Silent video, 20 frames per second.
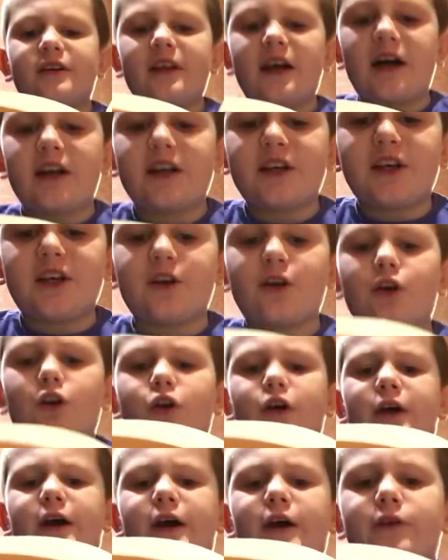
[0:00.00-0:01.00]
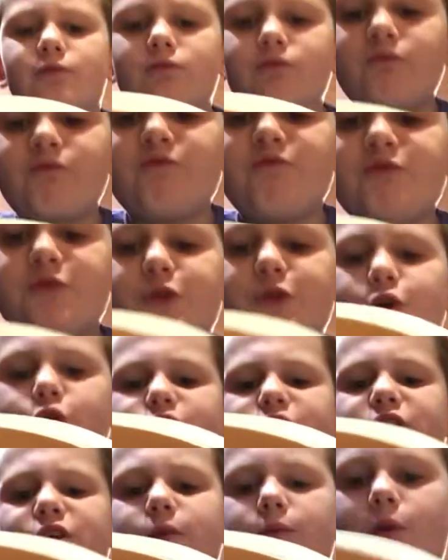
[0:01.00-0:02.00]
nodding her head. You
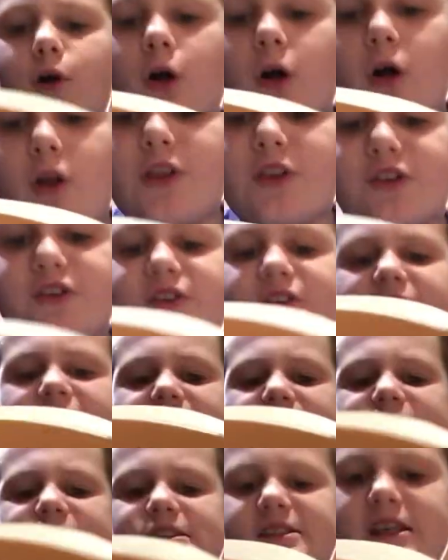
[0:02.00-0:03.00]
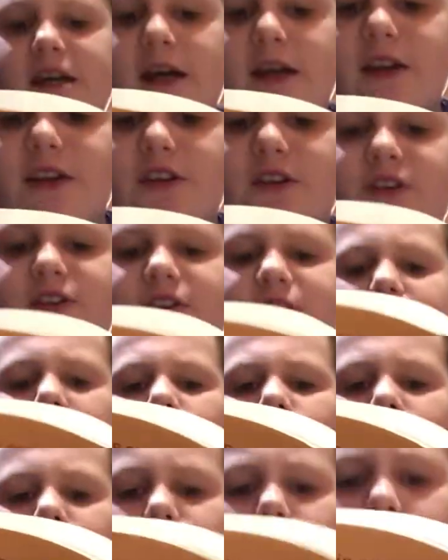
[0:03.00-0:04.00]
keep all this that sadness
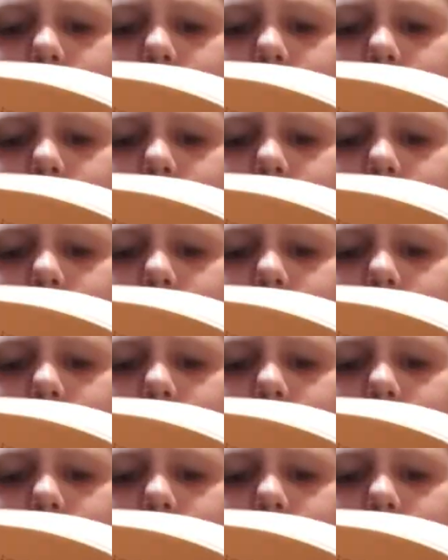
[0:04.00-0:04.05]
down